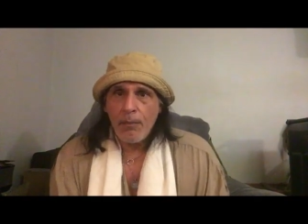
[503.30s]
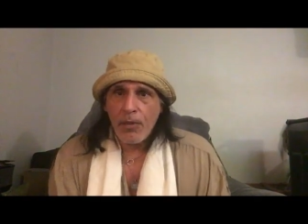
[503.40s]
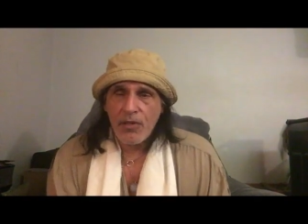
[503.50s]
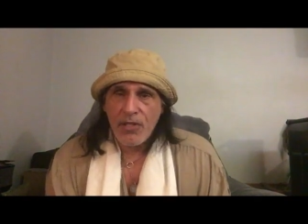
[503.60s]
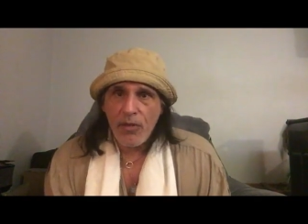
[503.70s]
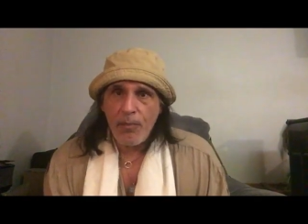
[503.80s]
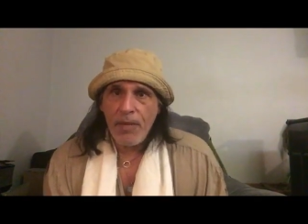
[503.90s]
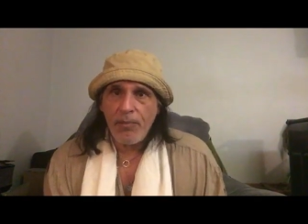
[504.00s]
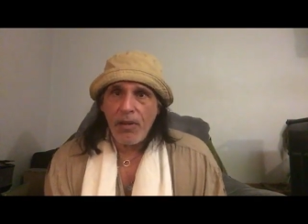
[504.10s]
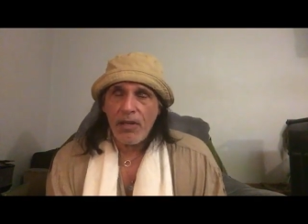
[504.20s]
person or
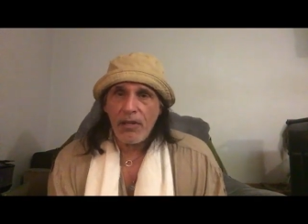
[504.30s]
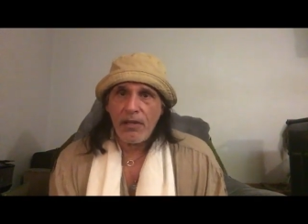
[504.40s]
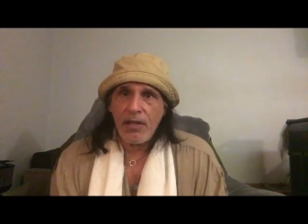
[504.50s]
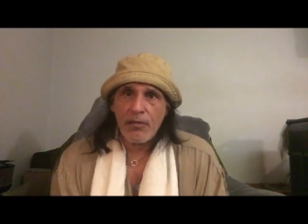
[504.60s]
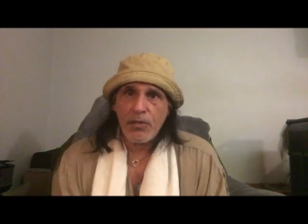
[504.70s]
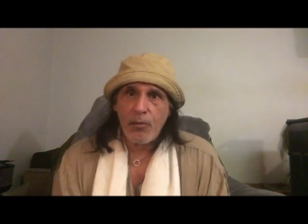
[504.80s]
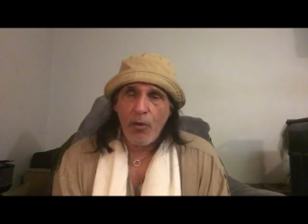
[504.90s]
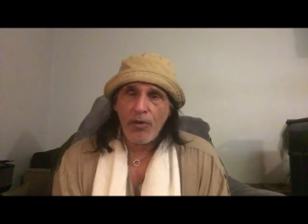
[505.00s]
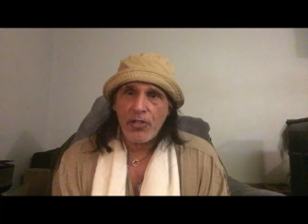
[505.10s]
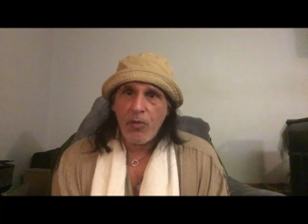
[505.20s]
people, and their
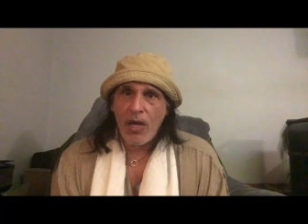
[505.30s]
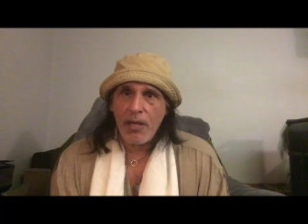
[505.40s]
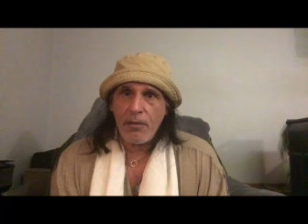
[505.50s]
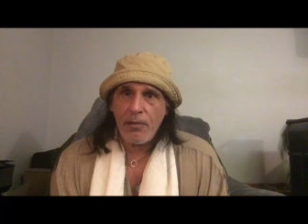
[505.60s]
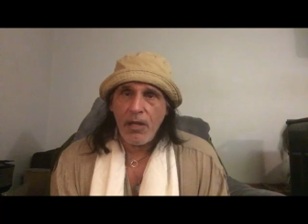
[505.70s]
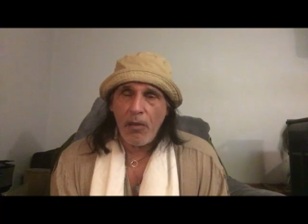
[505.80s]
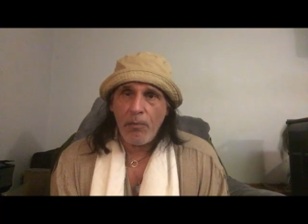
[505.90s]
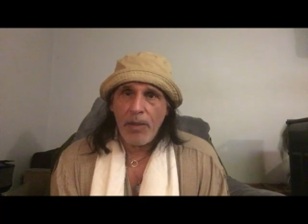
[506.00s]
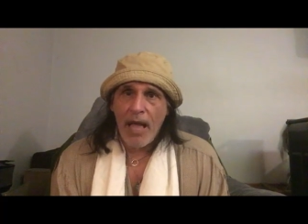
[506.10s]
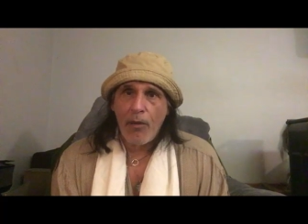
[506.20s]
supporters wanted, you know,
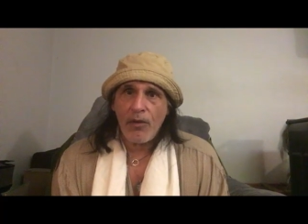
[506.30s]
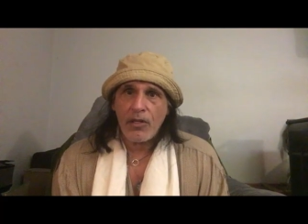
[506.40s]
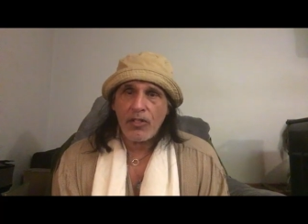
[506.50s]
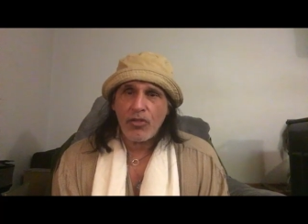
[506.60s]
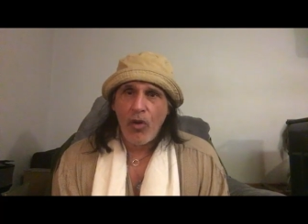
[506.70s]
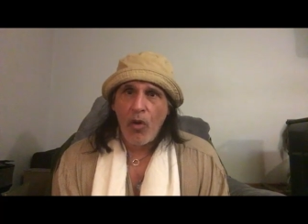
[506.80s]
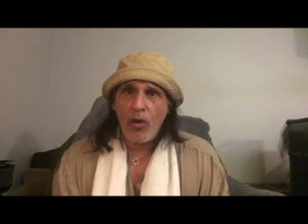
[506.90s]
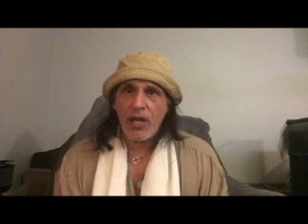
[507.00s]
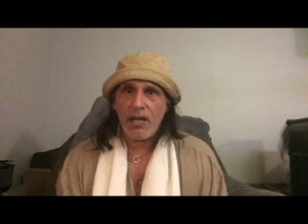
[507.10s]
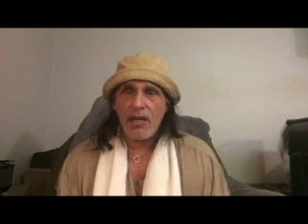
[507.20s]
power and
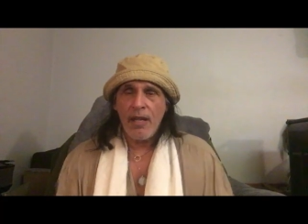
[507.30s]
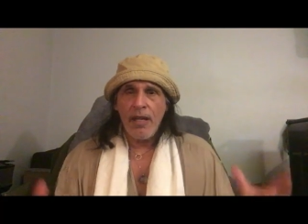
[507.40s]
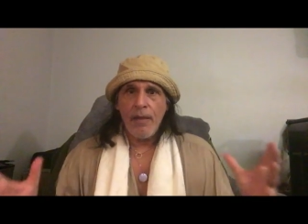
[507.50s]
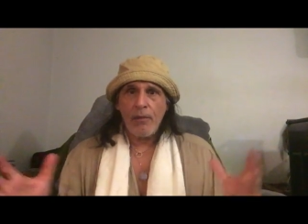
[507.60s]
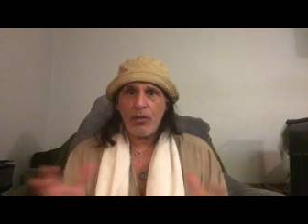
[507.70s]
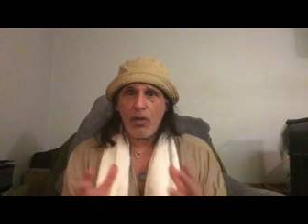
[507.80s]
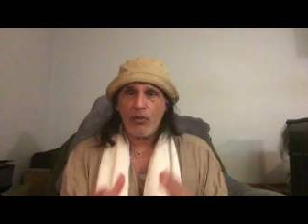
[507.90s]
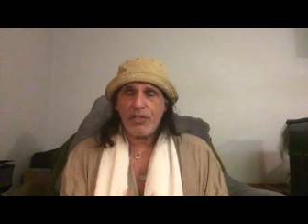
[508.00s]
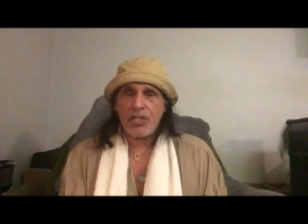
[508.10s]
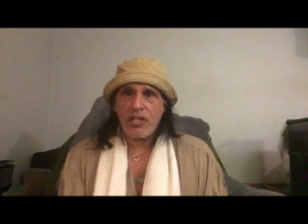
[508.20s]
control, and would
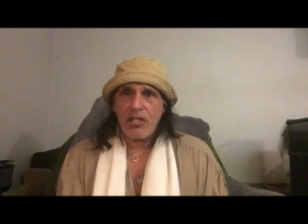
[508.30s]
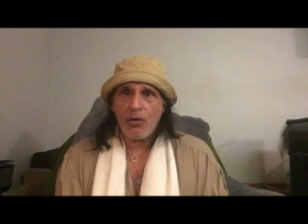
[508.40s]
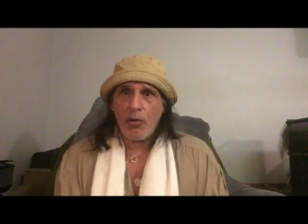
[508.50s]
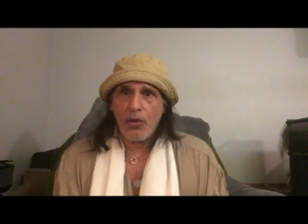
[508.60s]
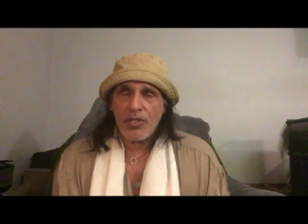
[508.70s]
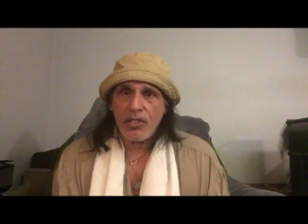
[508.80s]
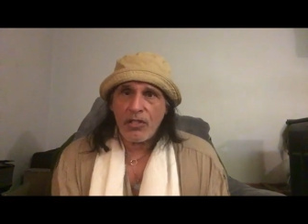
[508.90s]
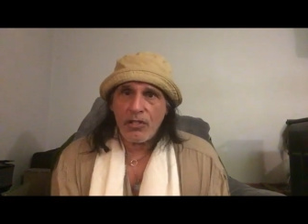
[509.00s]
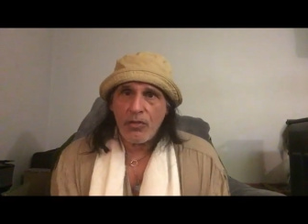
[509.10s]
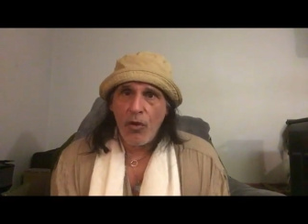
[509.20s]
cultishly coerce and
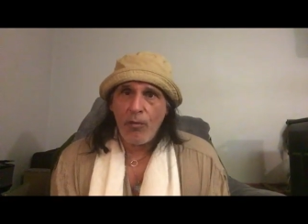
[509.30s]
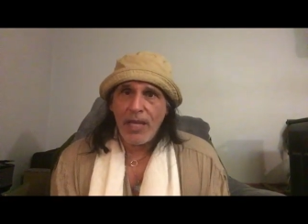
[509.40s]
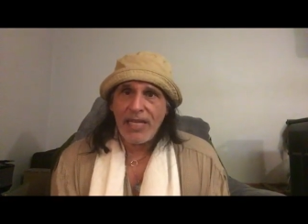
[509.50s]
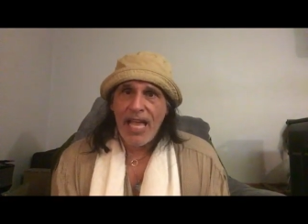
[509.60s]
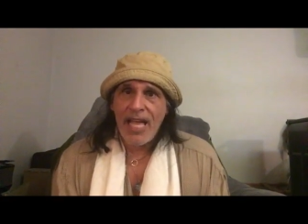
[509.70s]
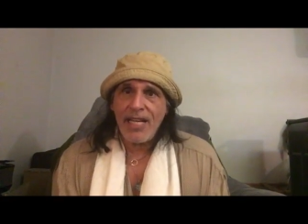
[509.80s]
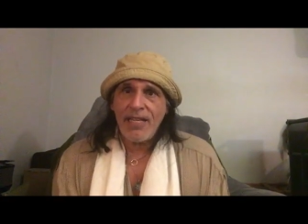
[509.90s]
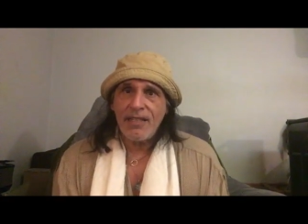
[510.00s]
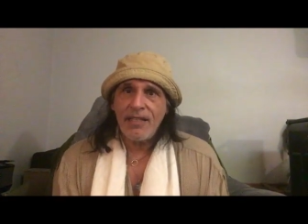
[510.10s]
control my daddy.